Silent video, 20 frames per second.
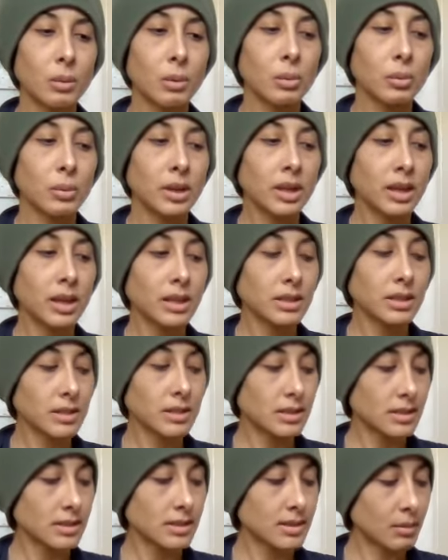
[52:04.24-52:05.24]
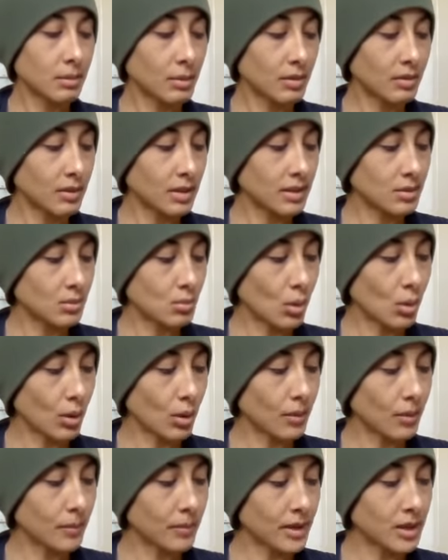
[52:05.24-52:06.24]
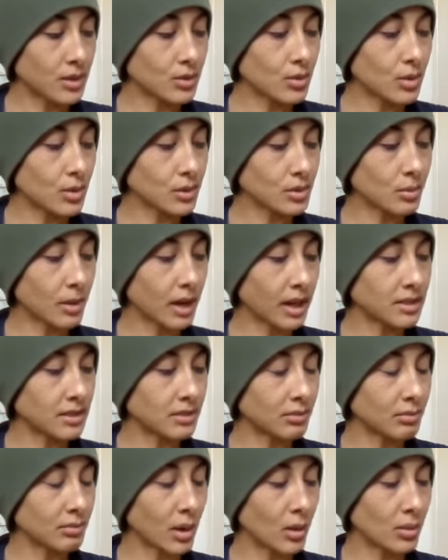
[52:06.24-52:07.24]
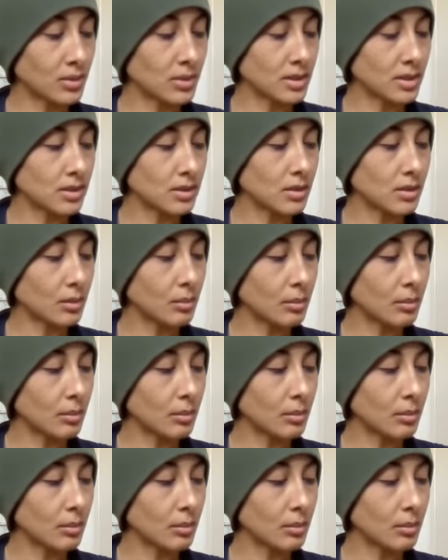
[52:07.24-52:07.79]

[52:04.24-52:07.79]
When we get into some of these more introspective poses,